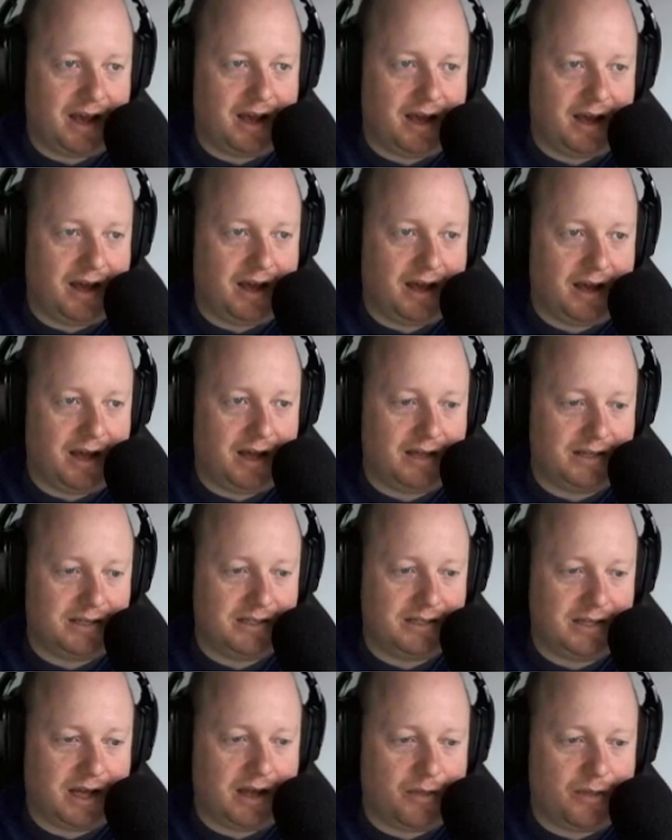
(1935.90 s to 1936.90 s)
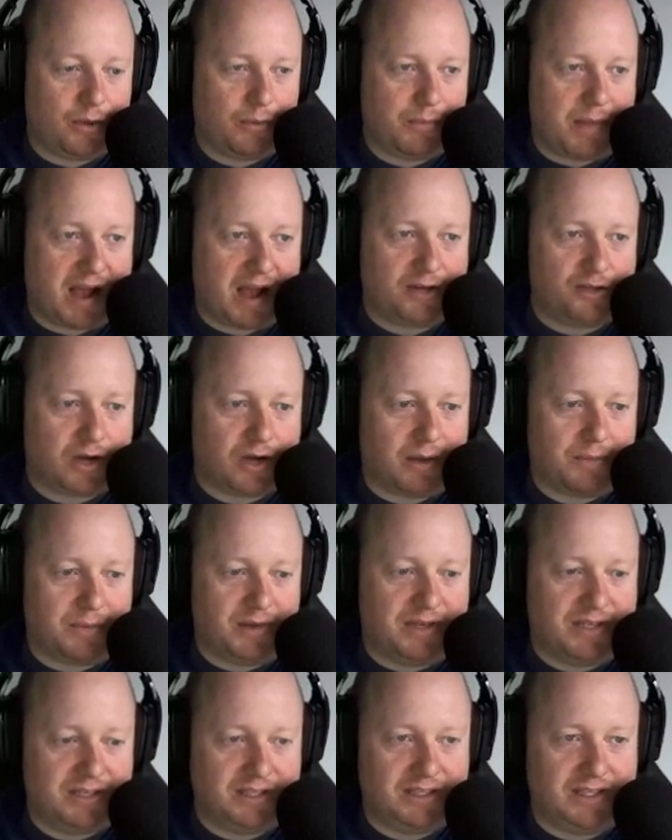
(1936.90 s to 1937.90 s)
other backdrop
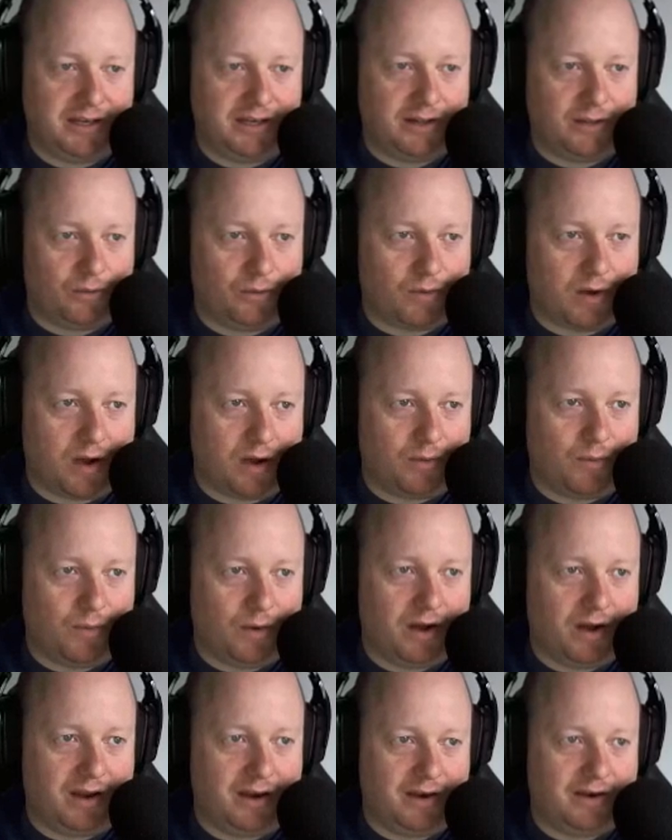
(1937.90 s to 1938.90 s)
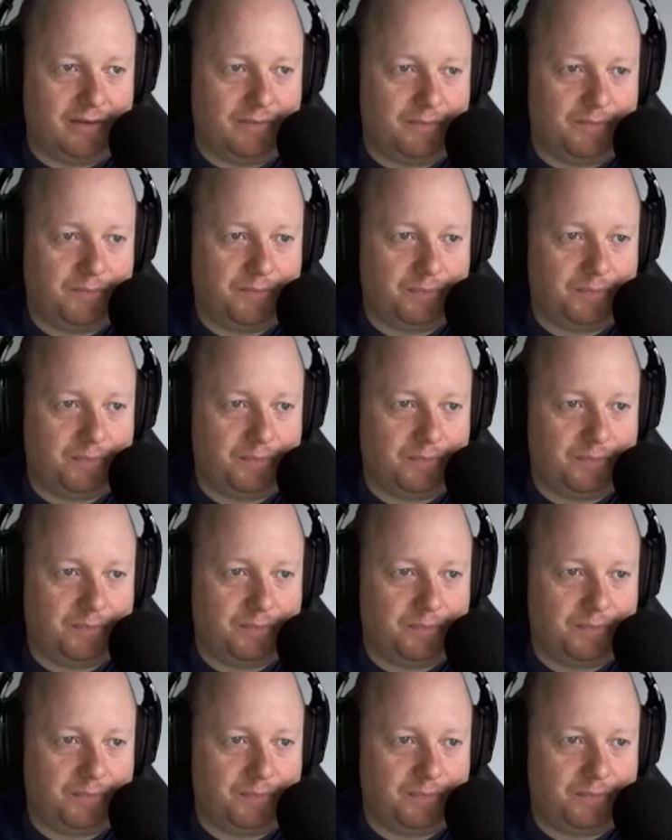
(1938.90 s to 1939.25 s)
and deleted the wrong one.